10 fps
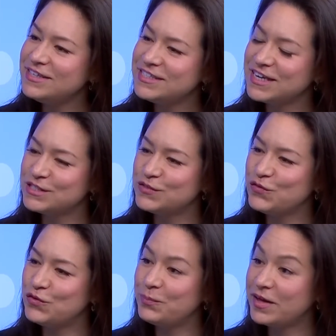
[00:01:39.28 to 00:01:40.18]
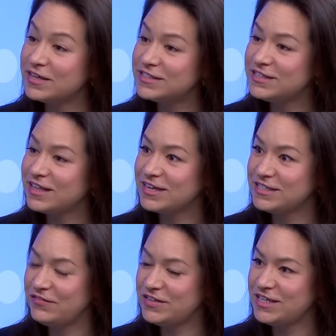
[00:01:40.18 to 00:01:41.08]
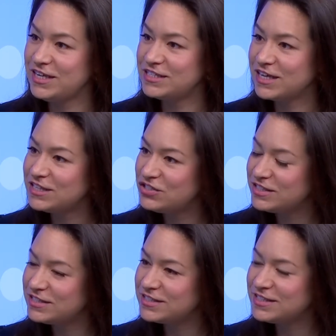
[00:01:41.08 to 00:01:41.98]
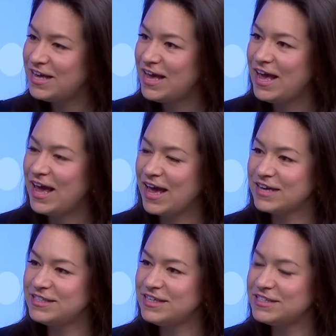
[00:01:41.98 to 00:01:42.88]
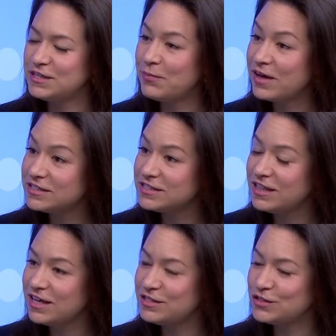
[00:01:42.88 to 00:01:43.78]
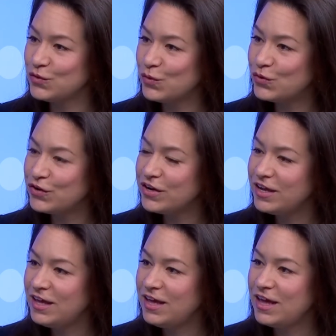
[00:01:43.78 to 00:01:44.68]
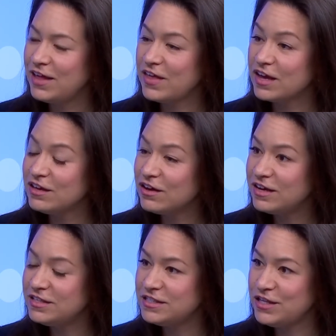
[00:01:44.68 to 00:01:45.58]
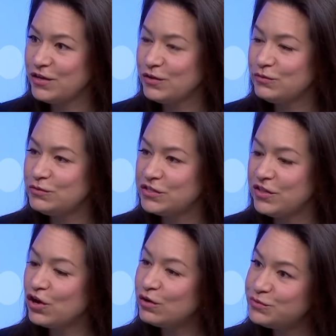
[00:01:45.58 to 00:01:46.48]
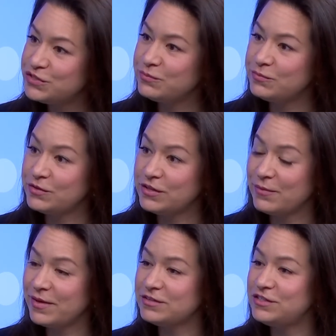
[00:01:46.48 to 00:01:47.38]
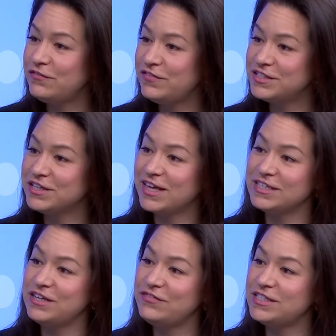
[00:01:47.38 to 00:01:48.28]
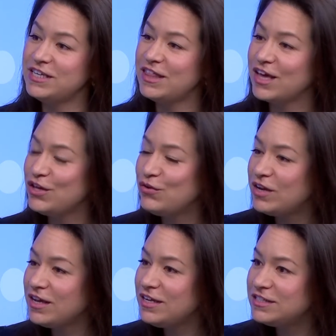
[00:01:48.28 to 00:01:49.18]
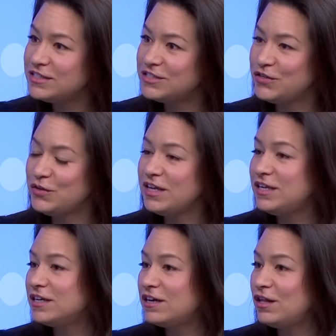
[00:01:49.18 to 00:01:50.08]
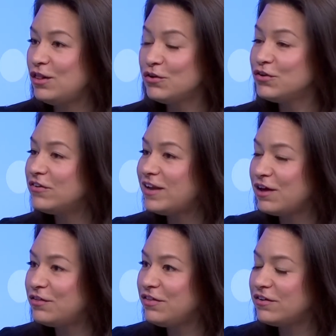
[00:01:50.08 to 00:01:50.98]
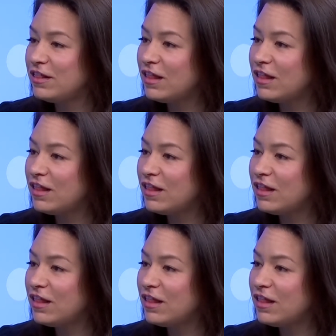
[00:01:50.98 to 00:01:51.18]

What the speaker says: stands for Personal Activity Intelligence, and it's a personalized score that guides you to the optimal amount of physical activity that you need to lead a longer and healthier